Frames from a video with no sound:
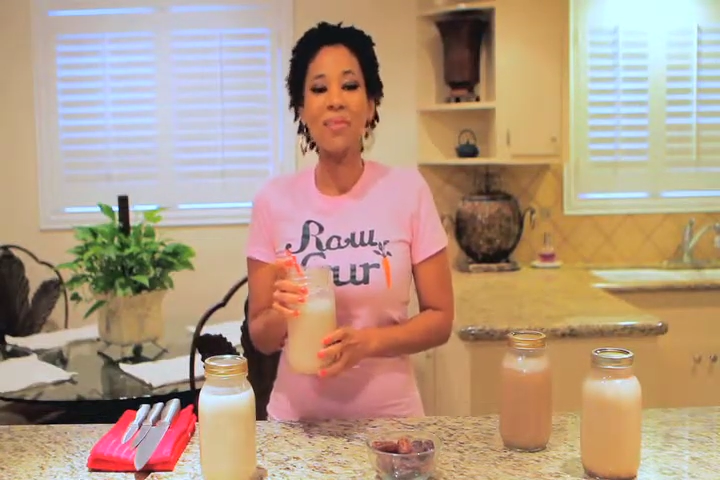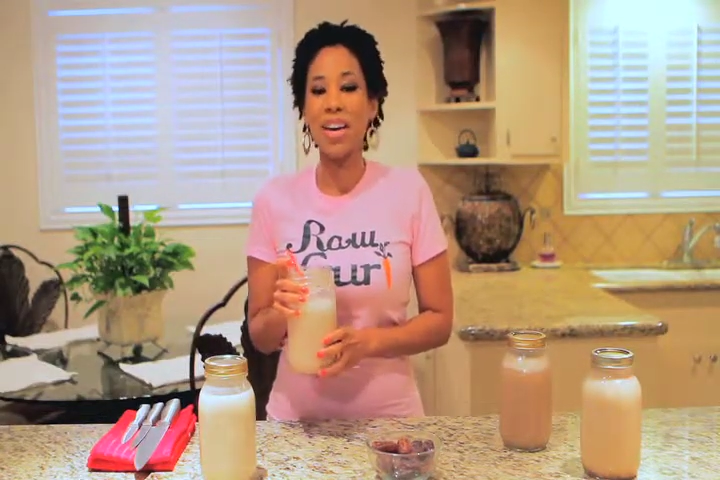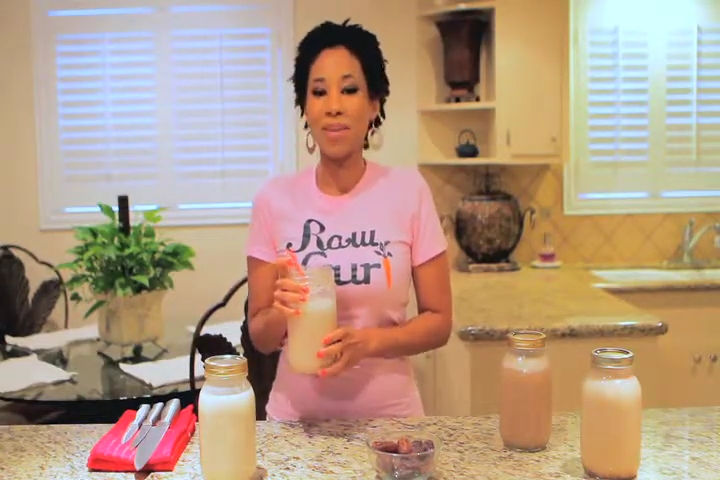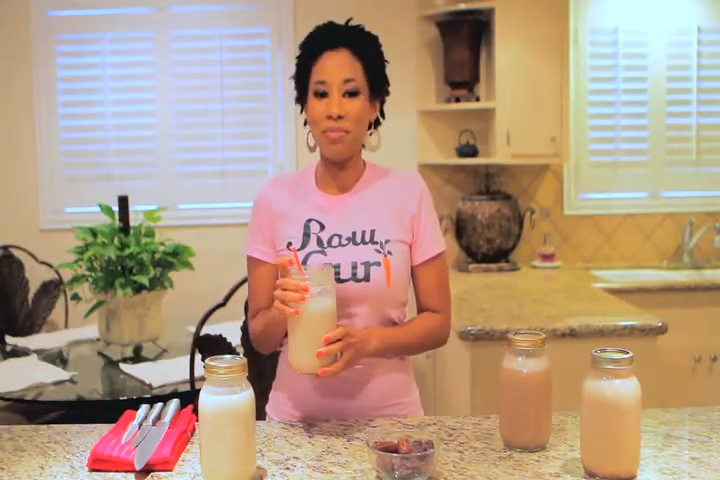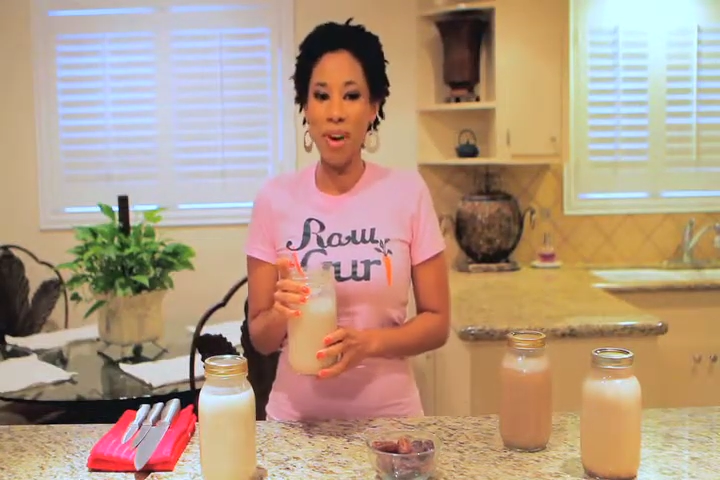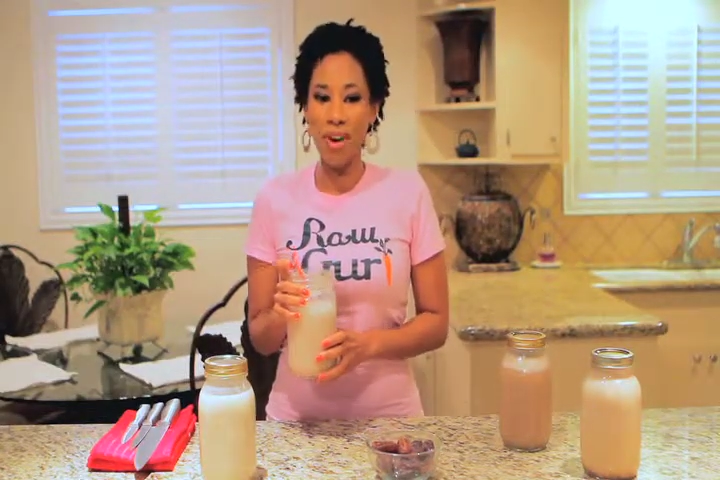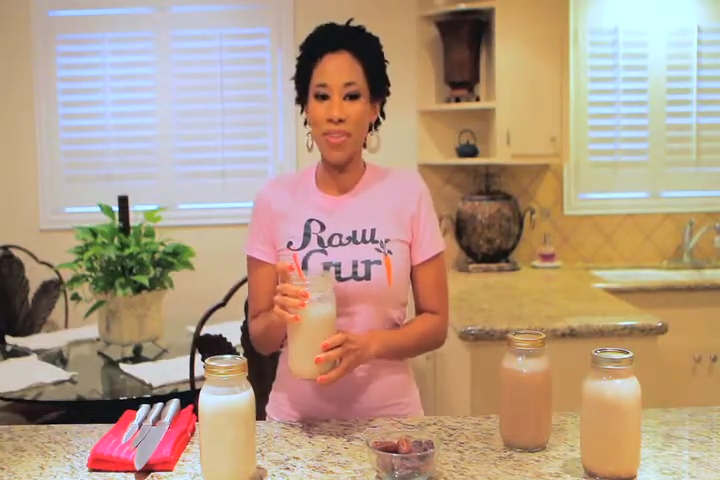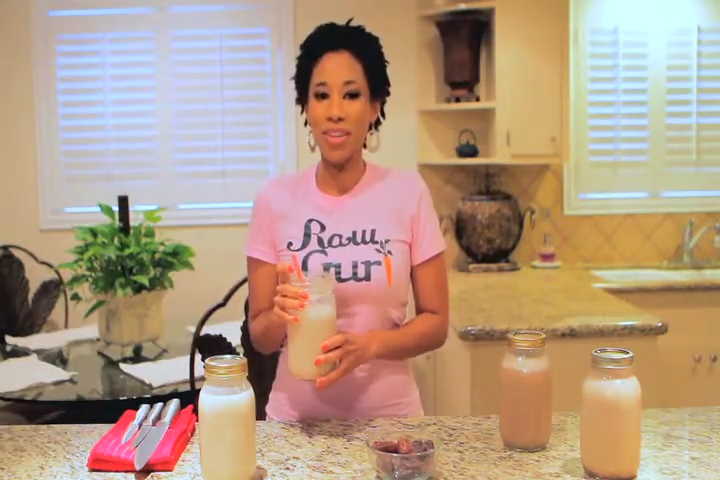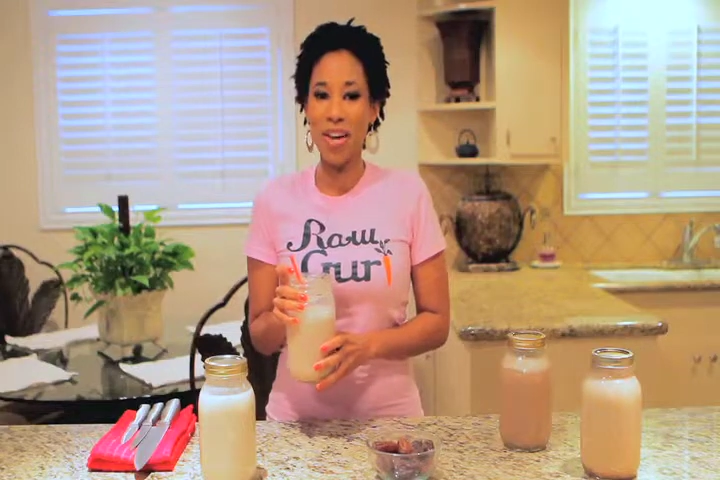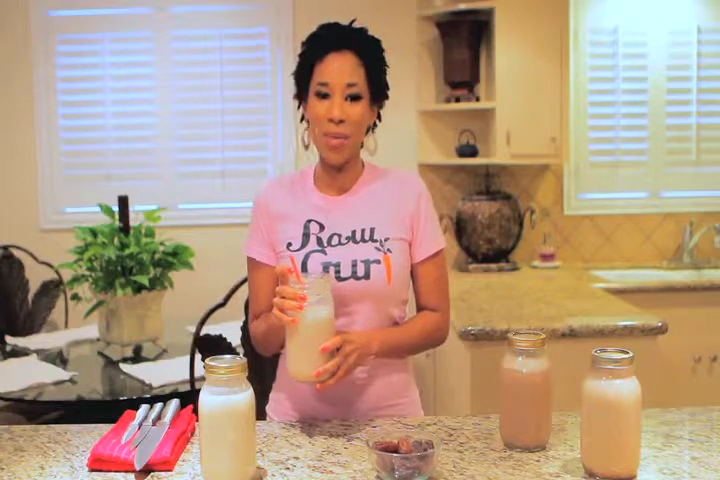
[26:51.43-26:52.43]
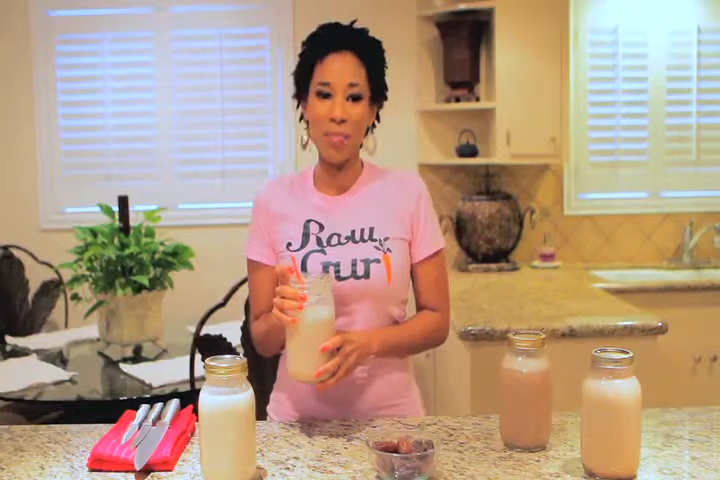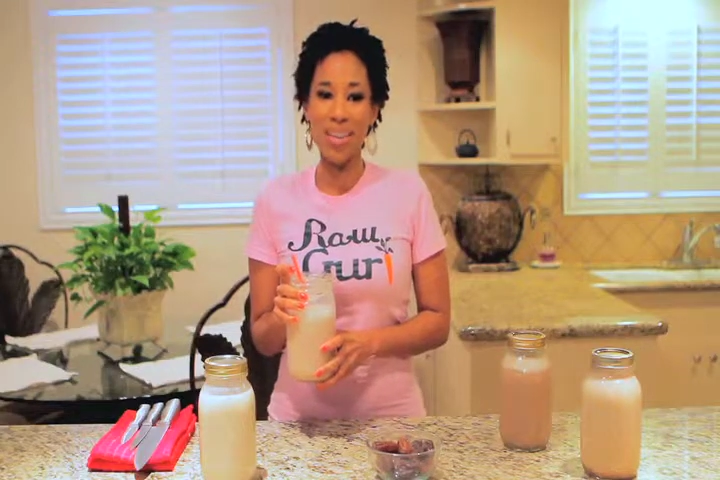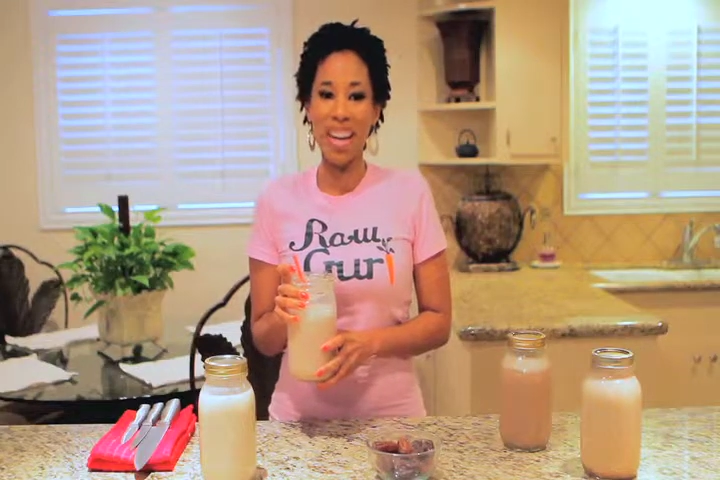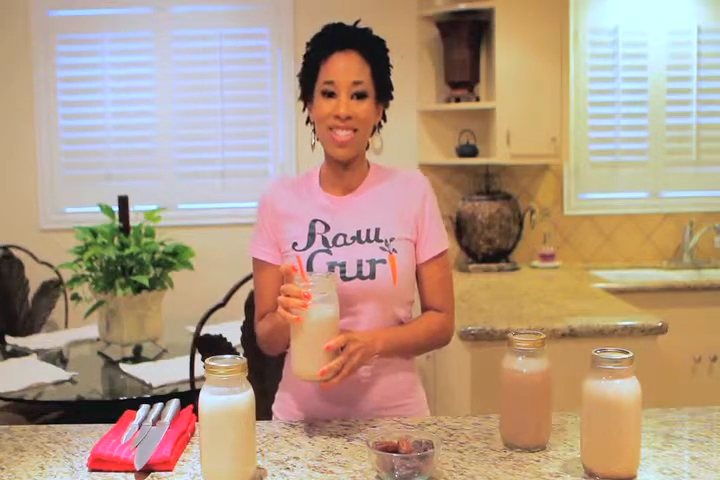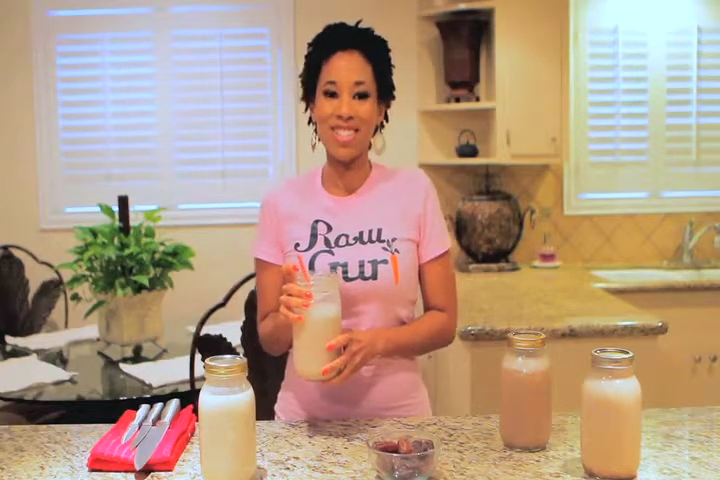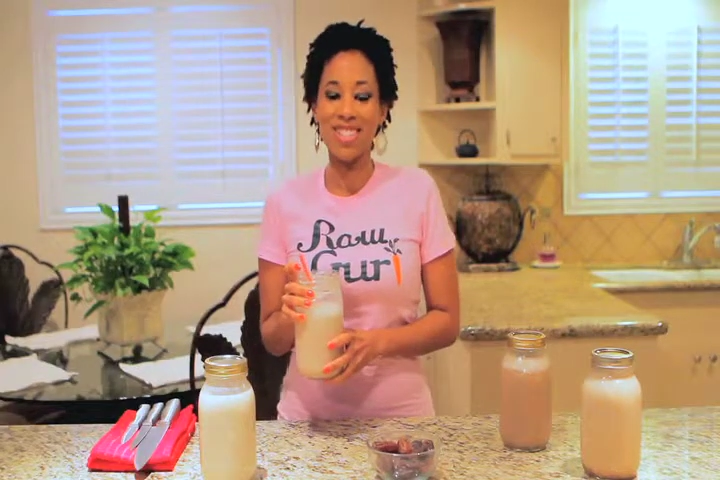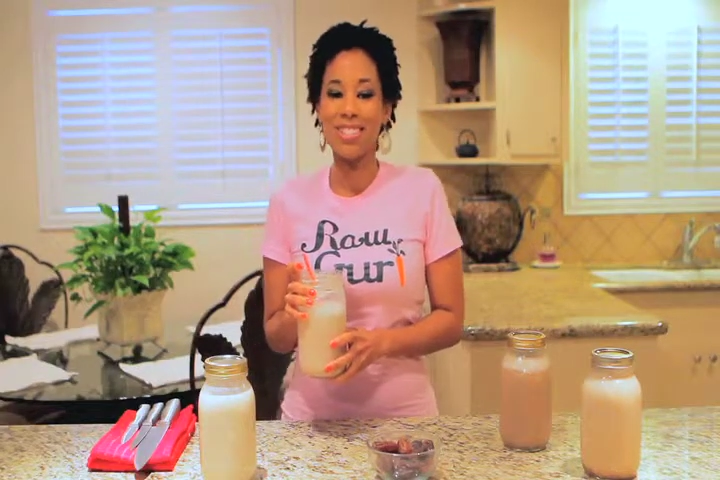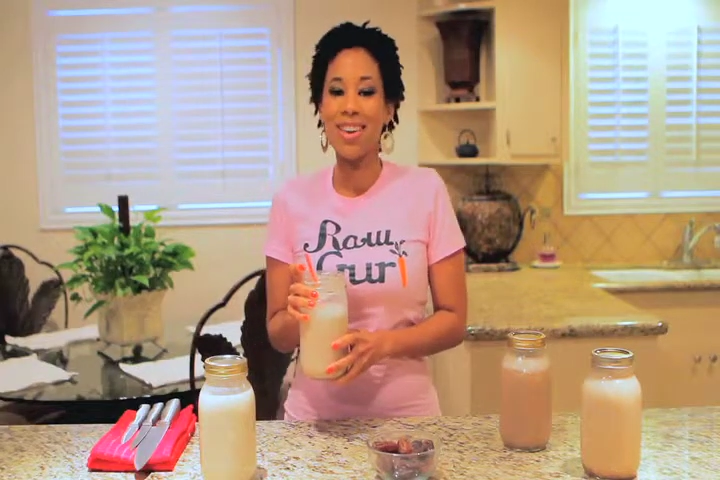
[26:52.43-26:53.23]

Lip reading: make a perfect combination.